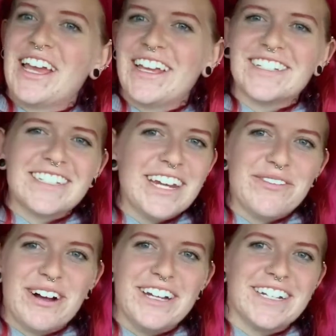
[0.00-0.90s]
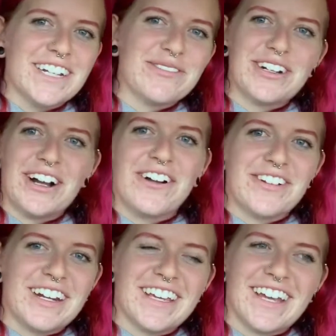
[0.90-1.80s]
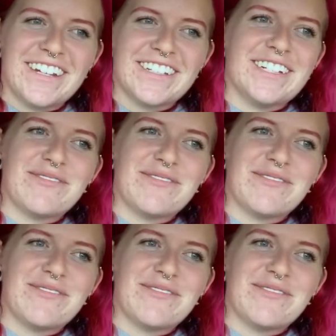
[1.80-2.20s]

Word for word: It's day one and we're already getting deep.